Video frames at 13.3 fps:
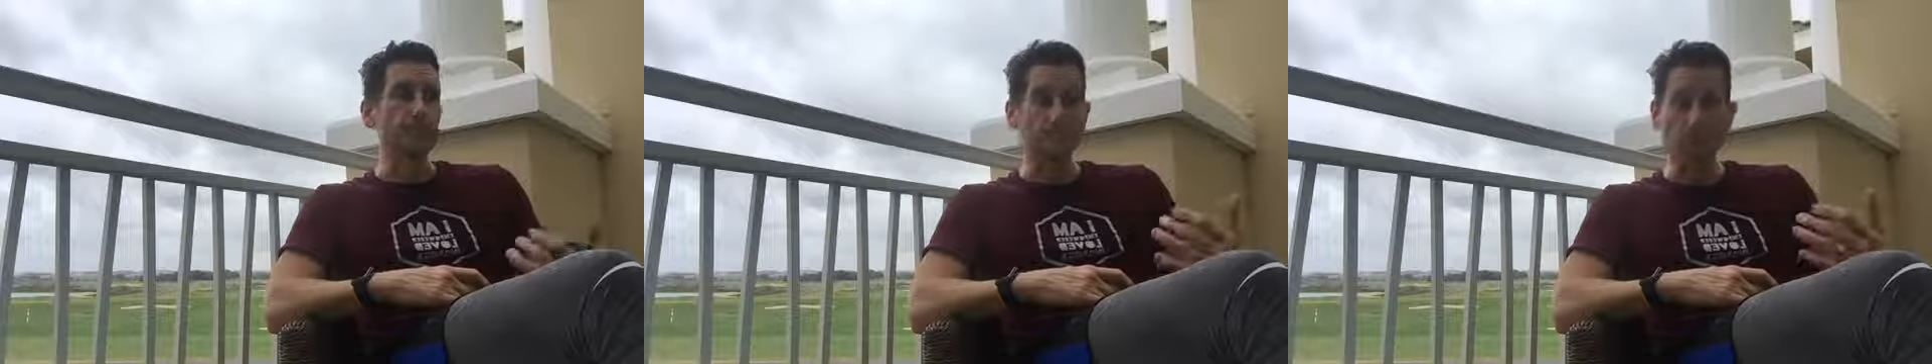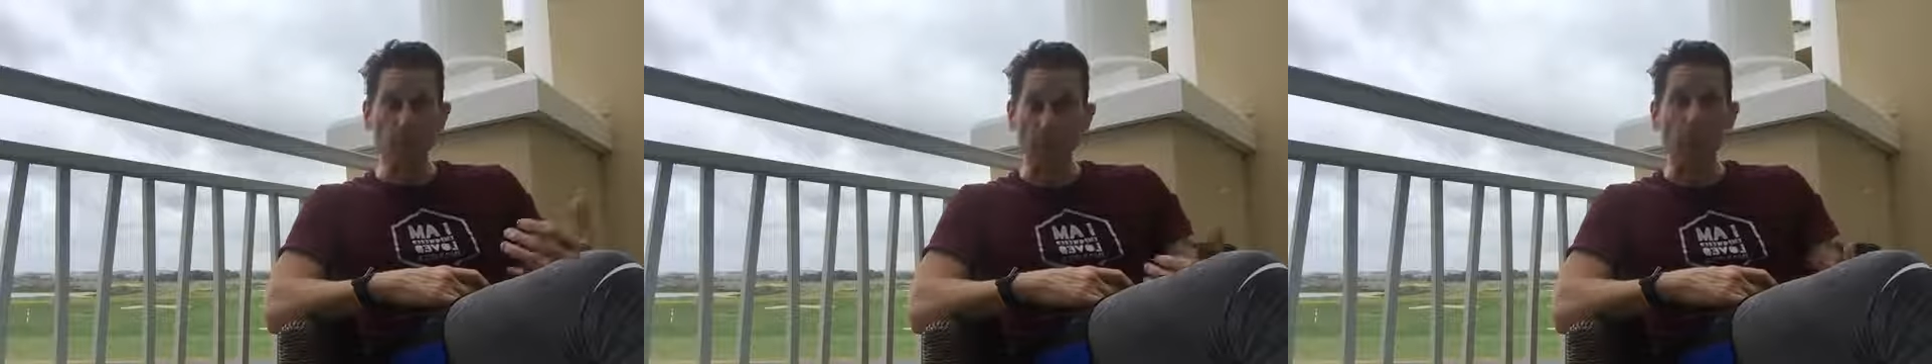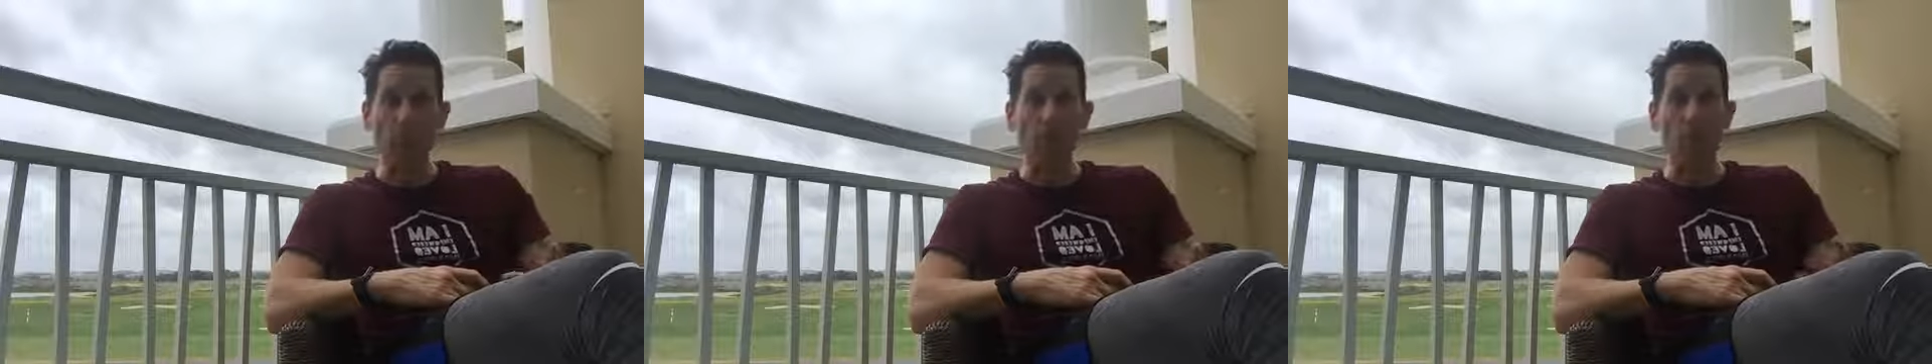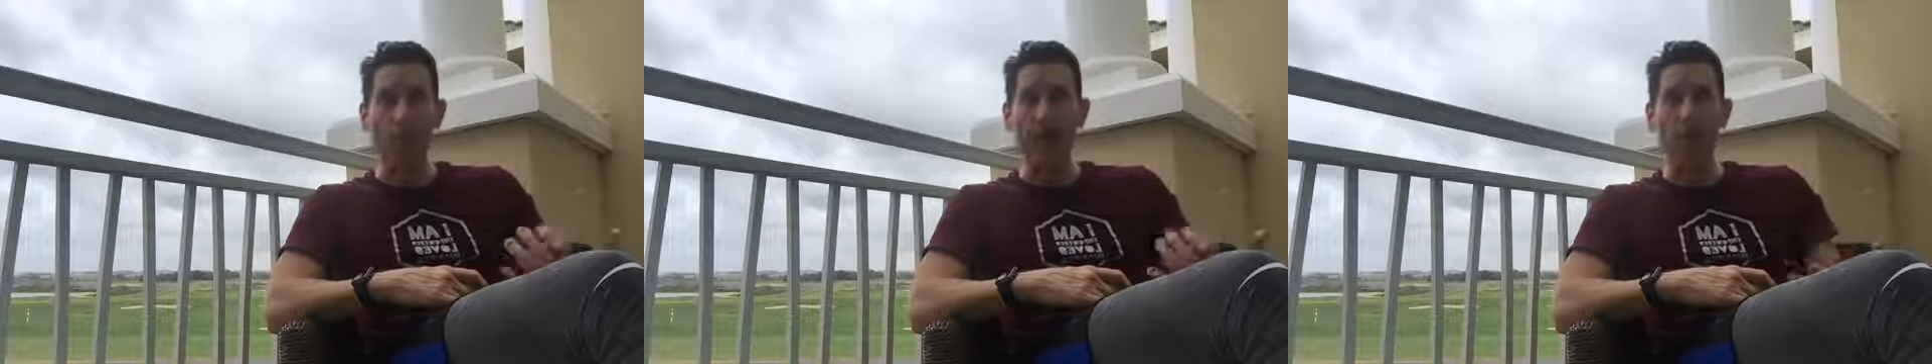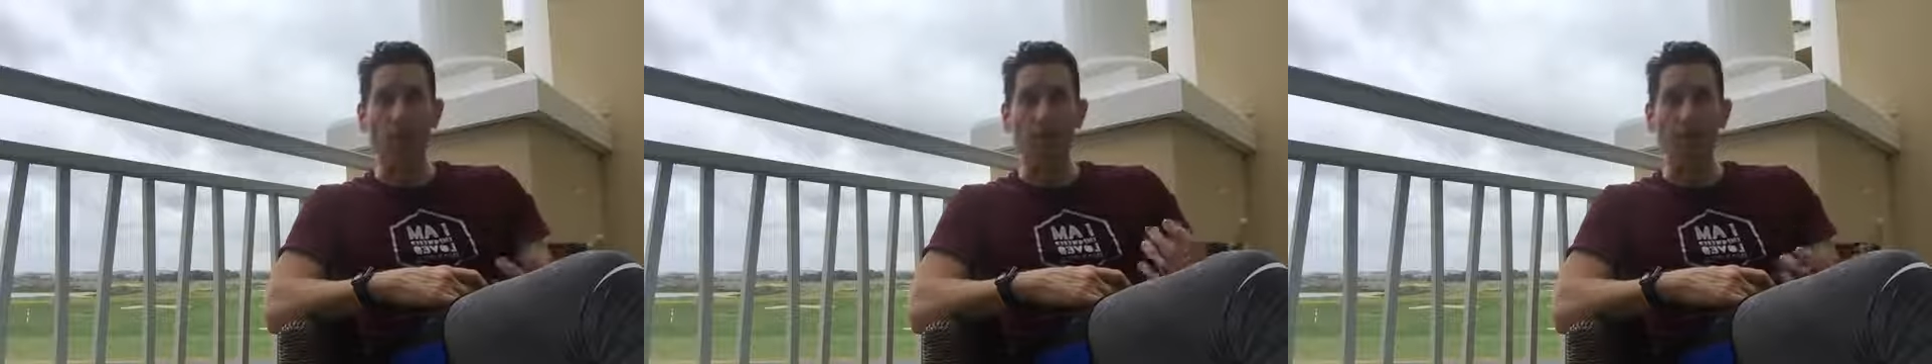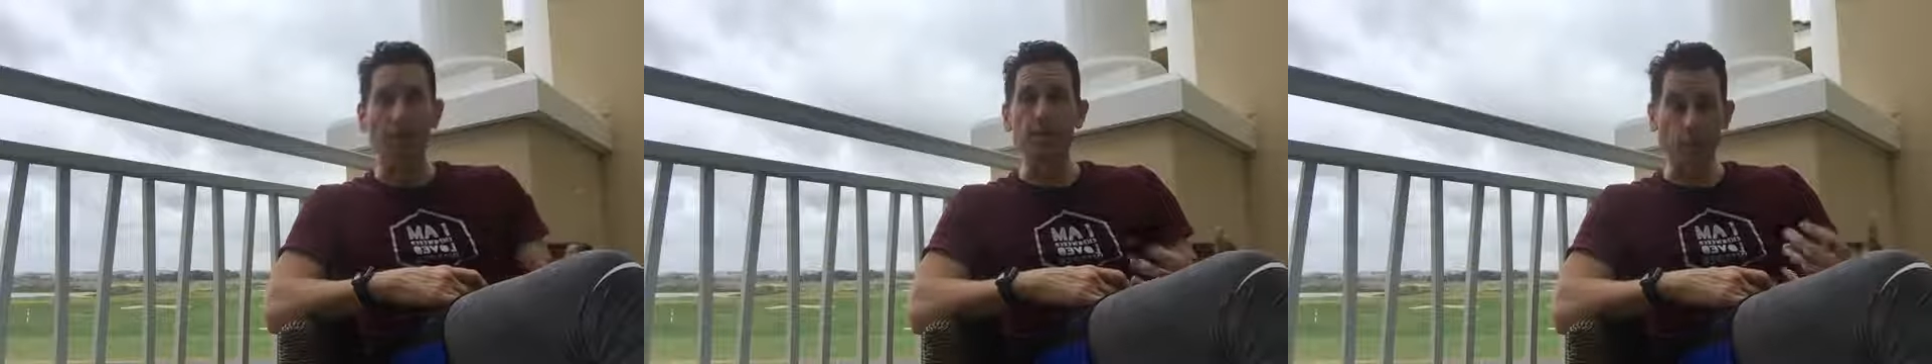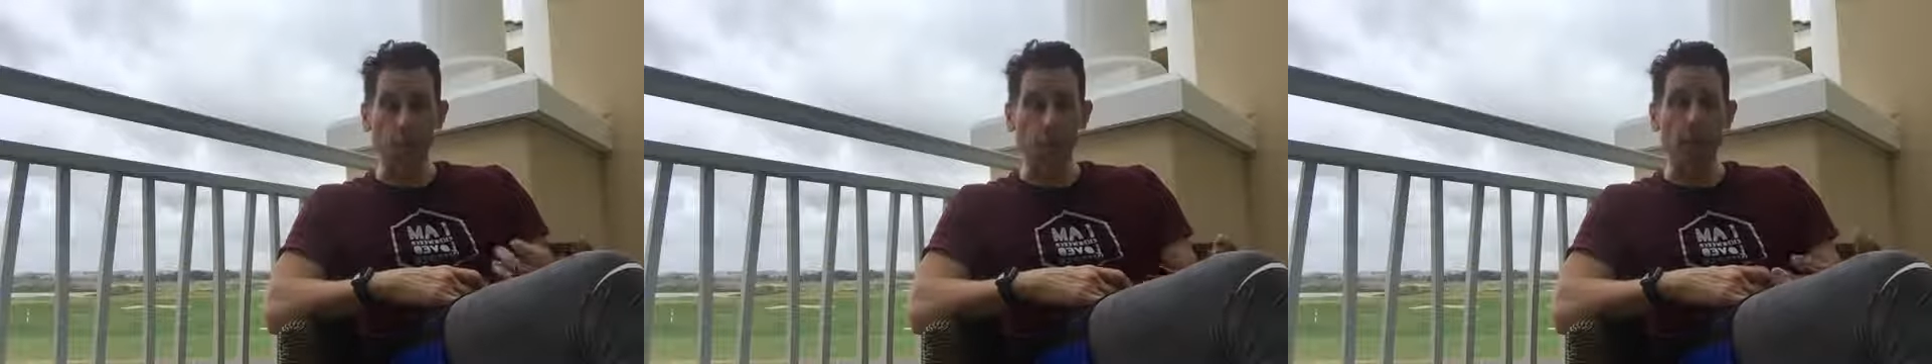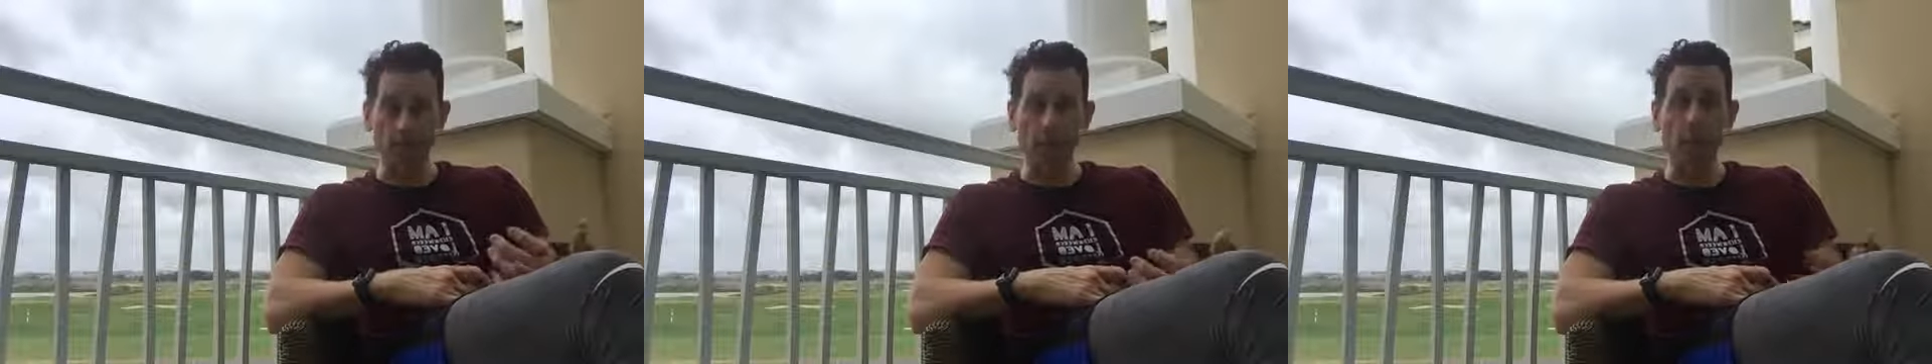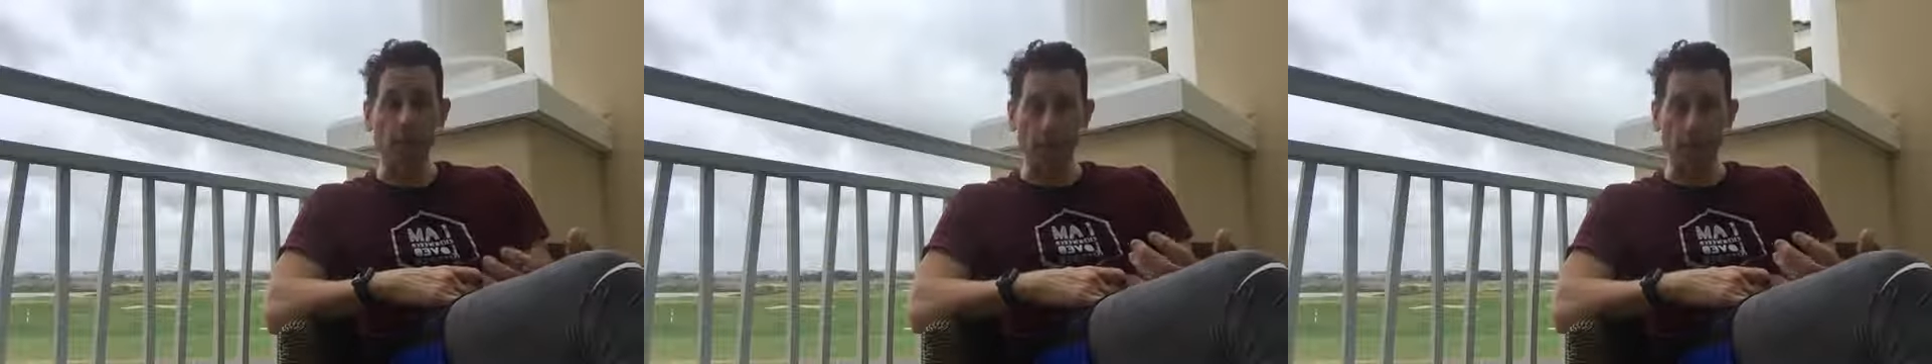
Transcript: No, that was what my